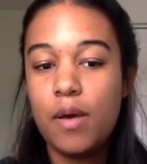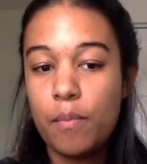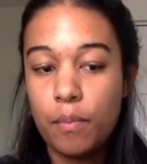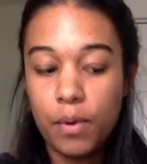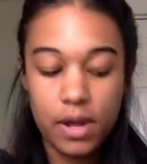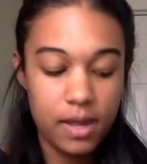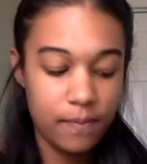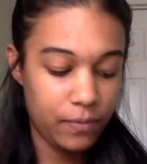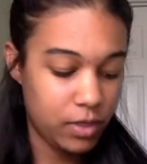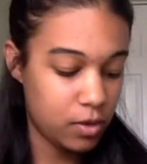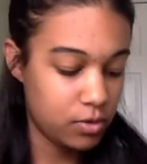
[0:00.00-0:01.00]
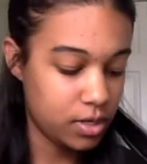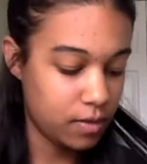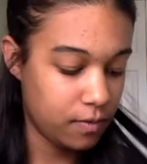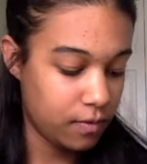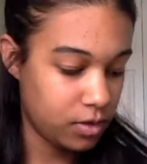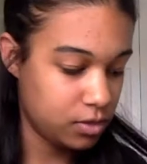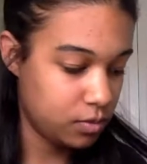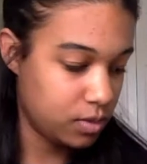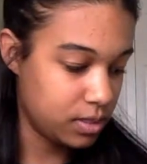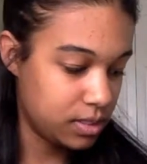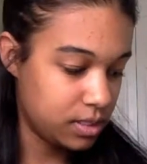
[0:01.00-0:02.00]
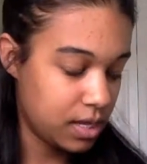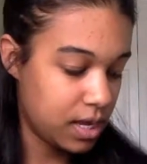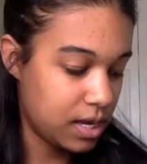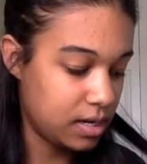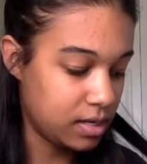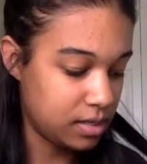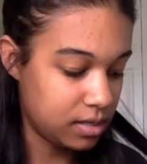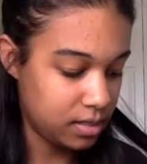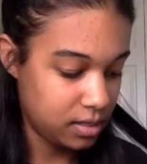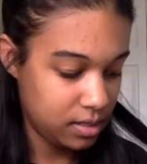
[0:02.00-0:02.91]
but those are the first ones to kind of,